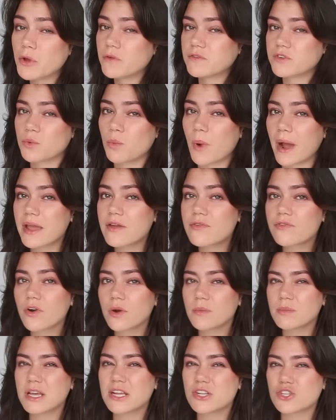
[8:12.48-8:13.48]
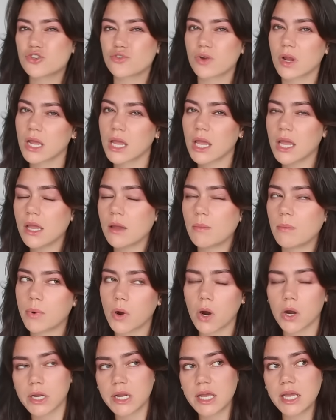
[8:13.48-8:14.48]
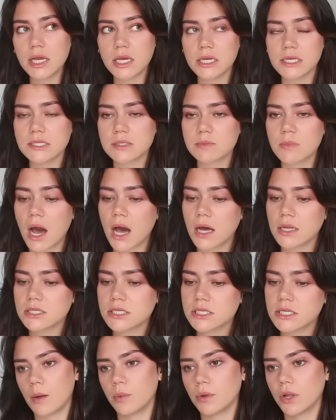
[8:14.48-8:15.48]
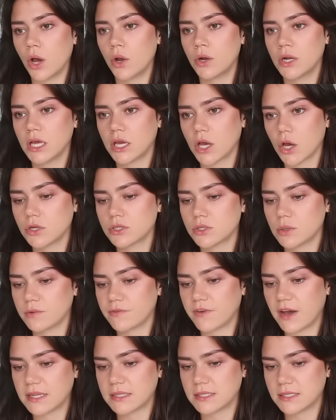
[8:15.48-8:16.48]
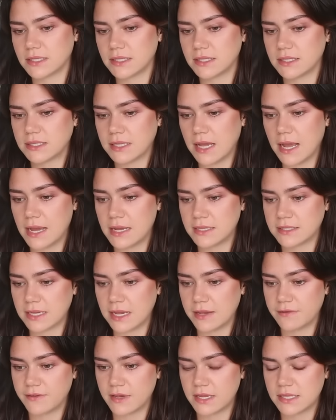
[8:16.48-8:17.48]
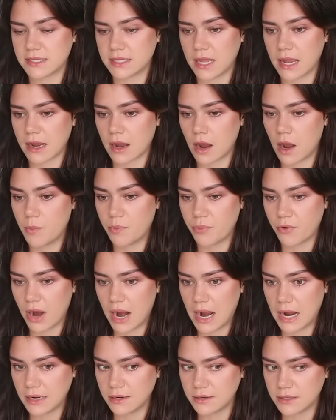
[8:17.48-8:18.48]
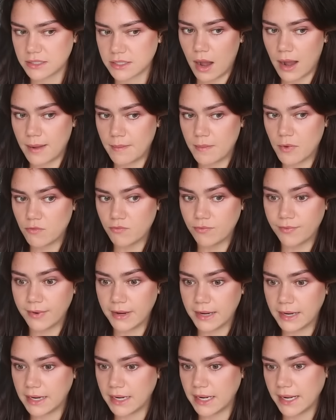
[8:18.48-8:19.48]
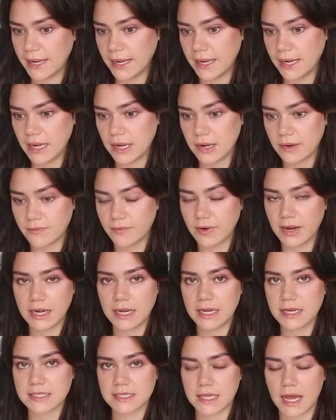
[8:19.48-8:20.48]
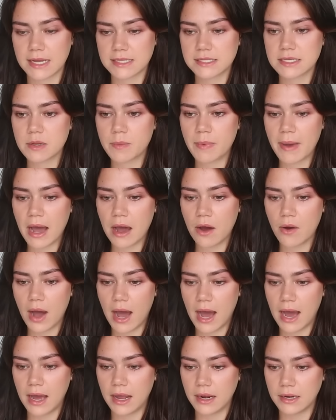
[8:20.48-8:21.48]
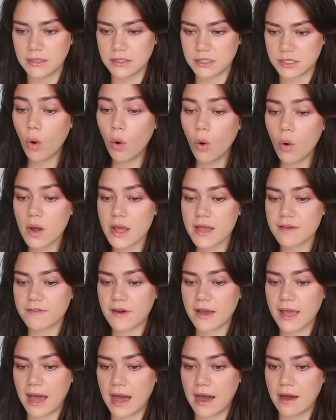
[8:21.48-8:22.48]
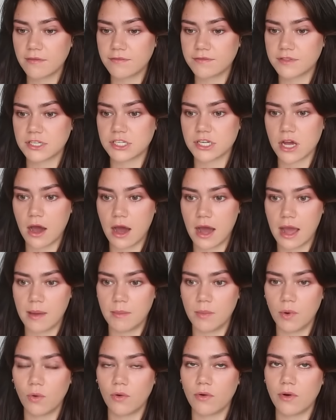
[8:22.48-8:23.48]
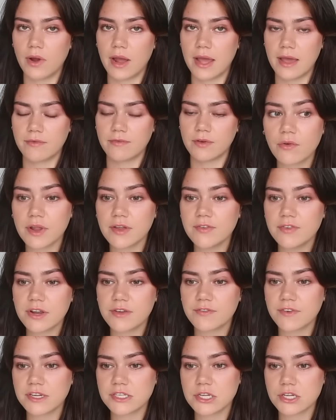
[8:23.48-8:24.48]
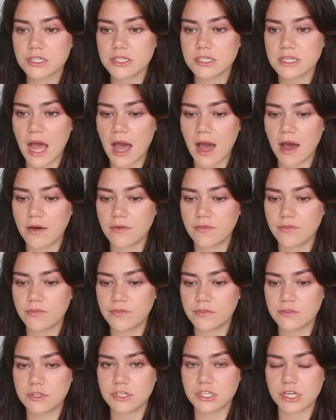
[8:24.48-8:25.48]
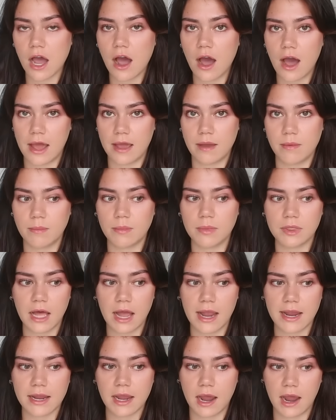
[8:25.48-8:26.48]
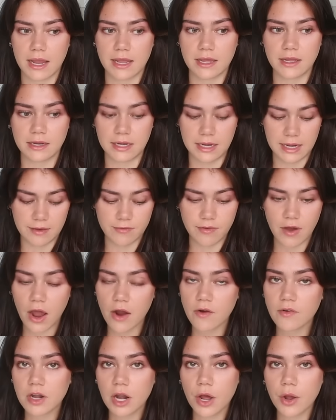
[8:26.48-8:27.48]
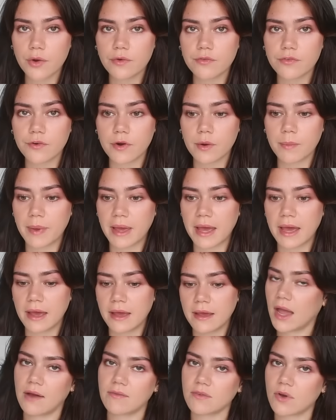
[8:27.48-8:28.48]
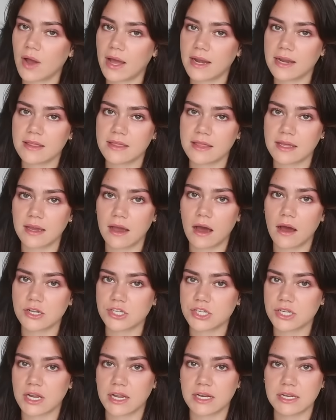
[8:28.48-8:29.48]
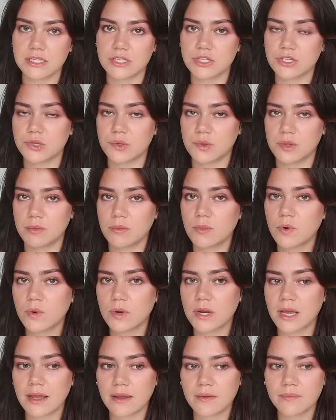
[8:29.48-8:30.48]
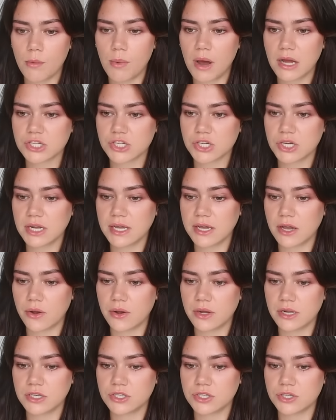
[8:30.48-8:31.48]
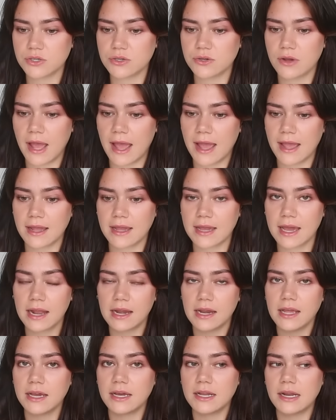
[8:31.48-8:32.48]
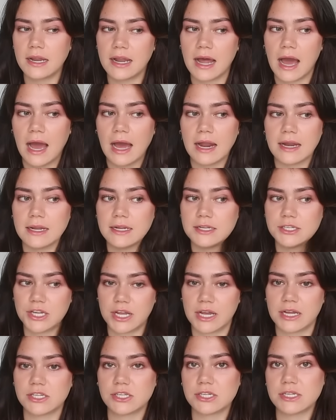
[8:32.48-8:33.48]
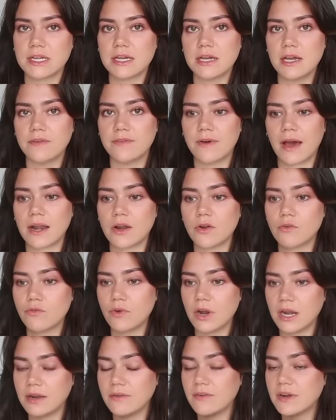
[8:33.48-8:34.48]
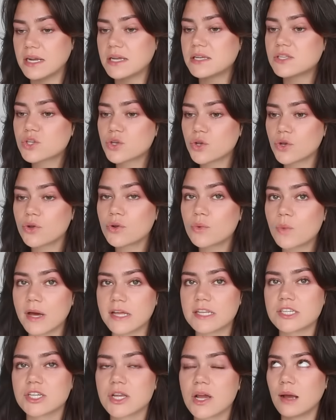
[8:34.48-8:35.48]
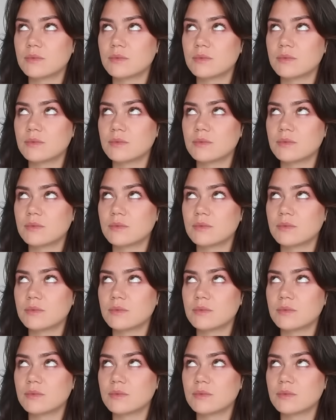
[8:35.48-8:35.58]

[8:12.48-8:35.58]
moved away from, like drinking and partying as much. I will only go to events these days if it's like a brand I'm really, really excited about, and or if I have the time, or even if I just have the time, like I can leave her alone for a bit. I haven't got anything urgent I need to do in the morning. I'm actually going to a Killian and a GHD event really, really soon, which